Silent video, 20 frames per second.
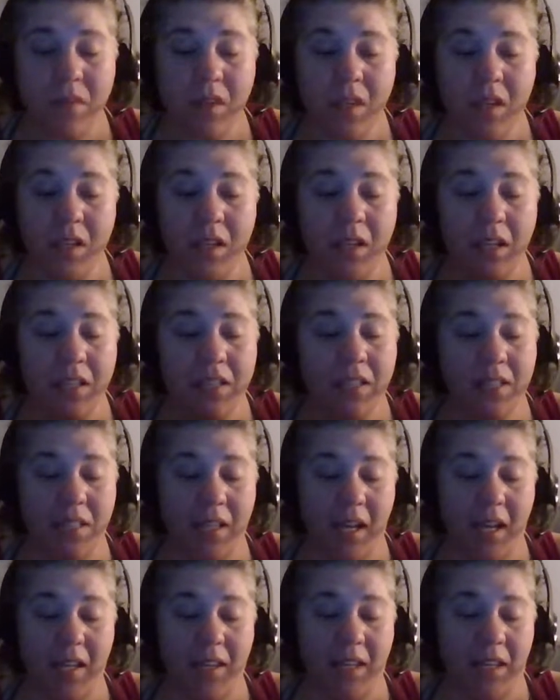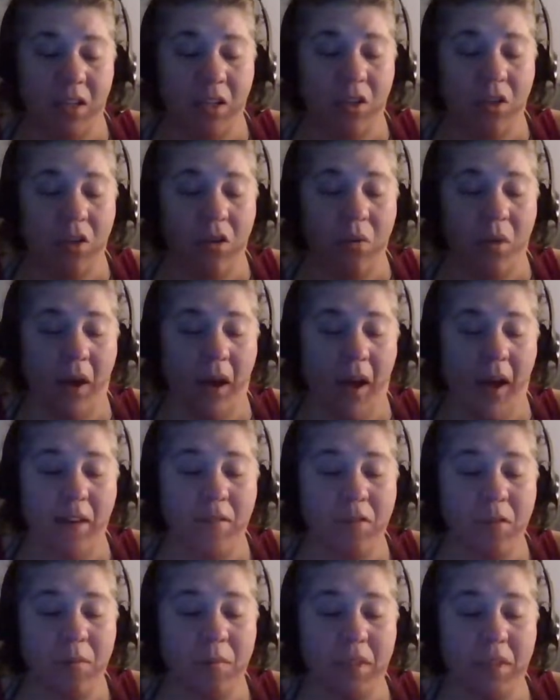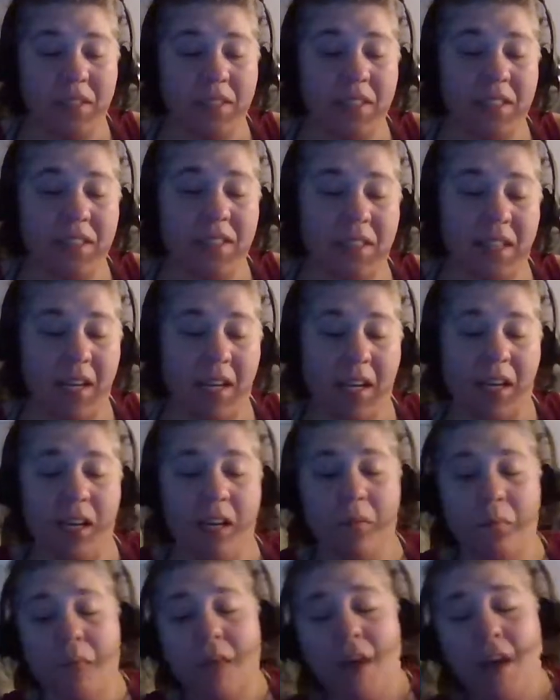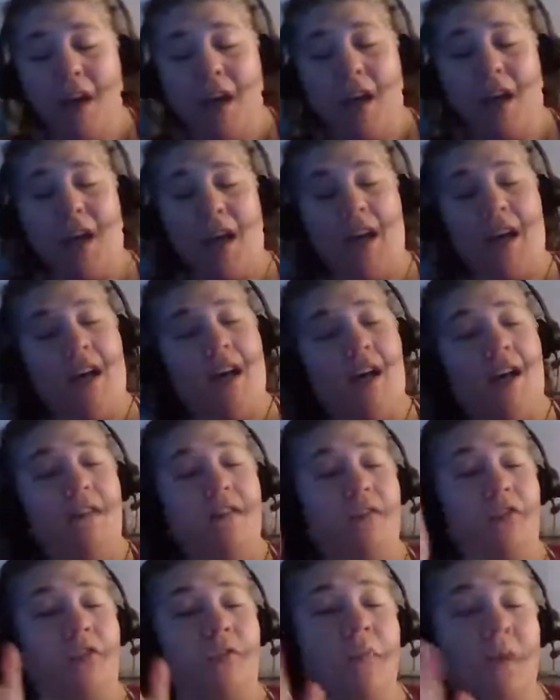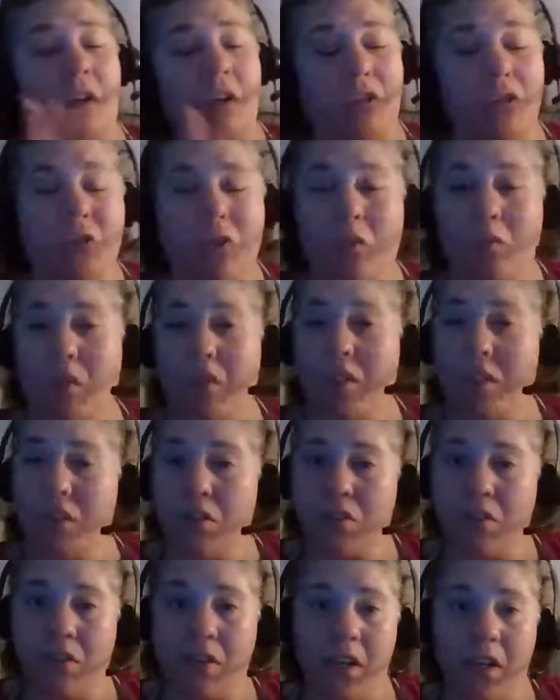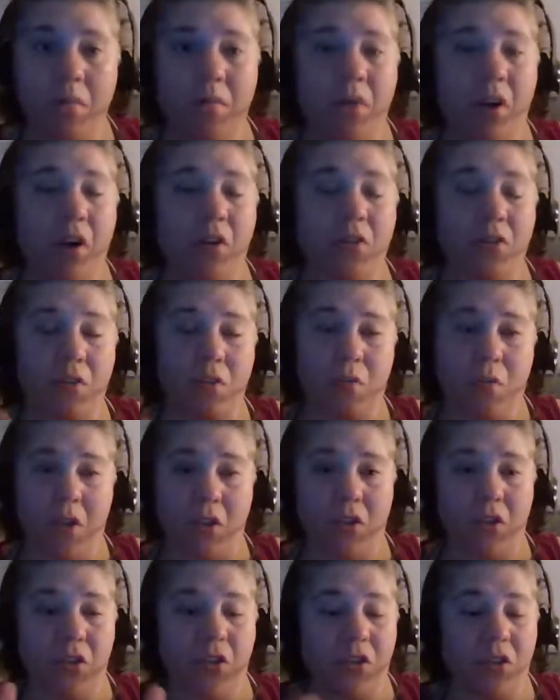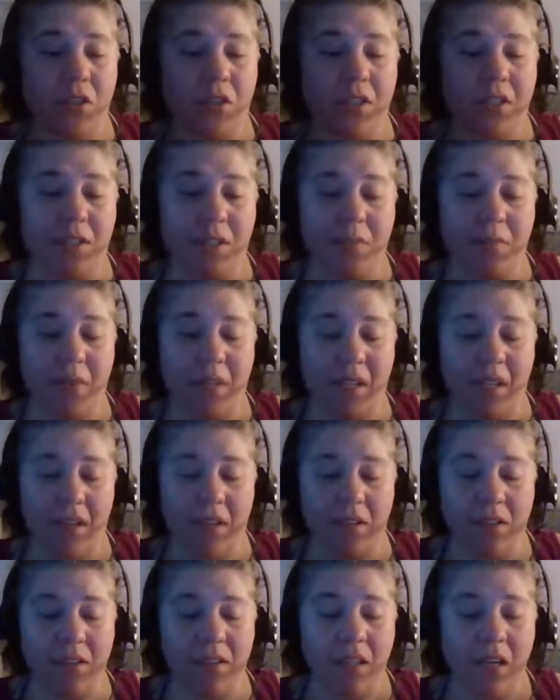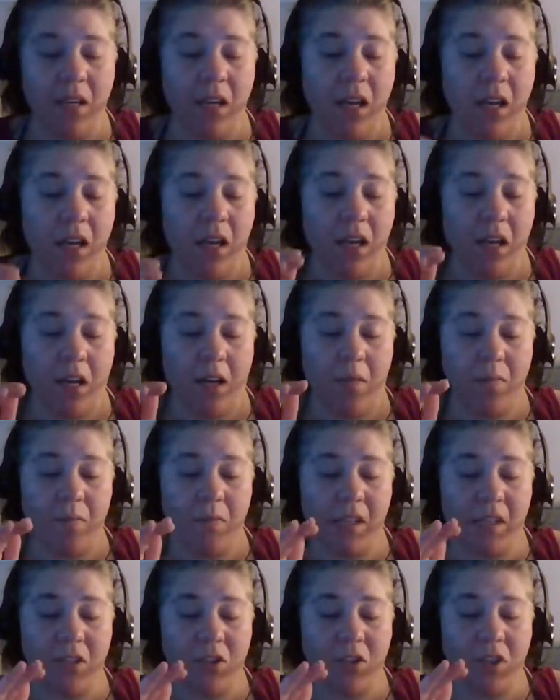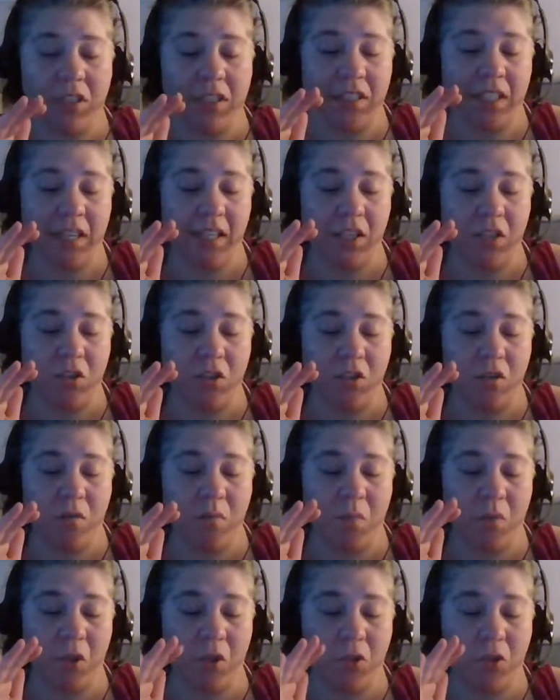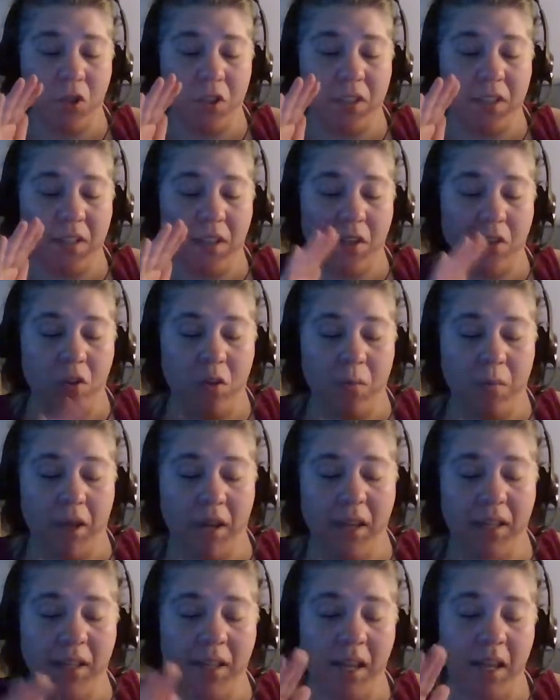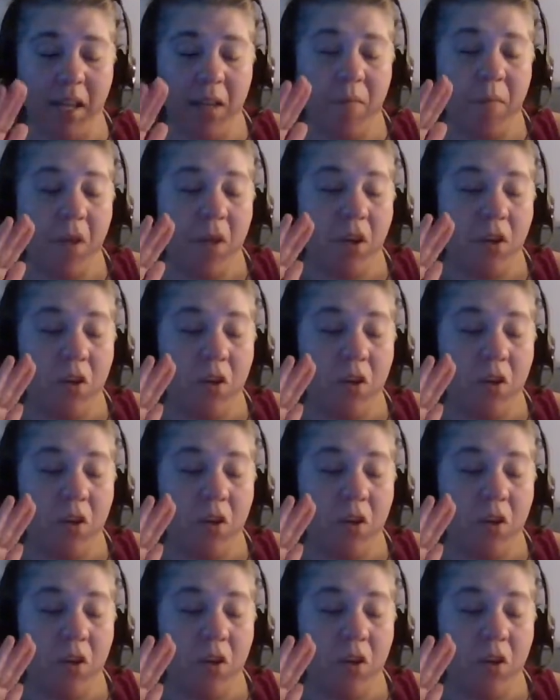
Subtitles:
let's say that you have your business name and you made sure it wasn't trademarked or registered to somebody else. Let's just say that you've purchased the domain name, you